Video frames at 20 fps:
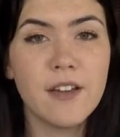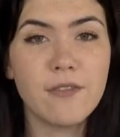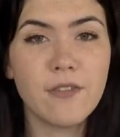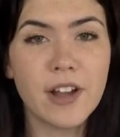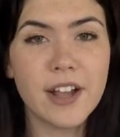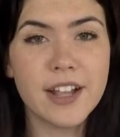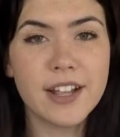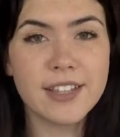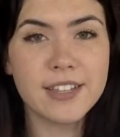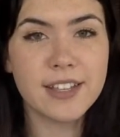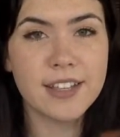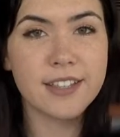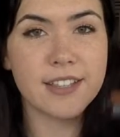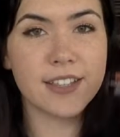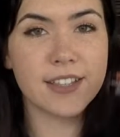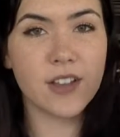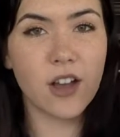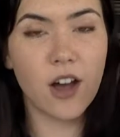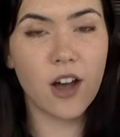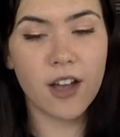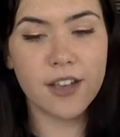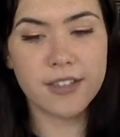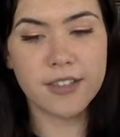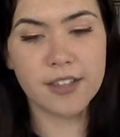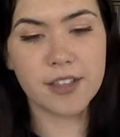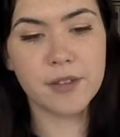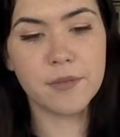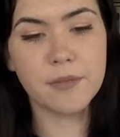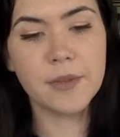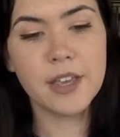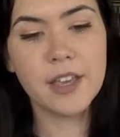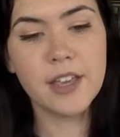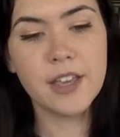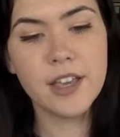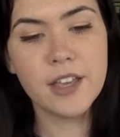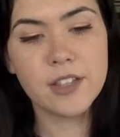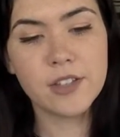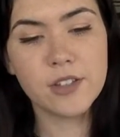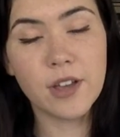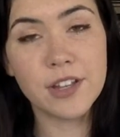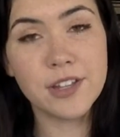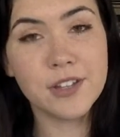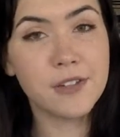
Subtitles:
Frankincense is awesome. So I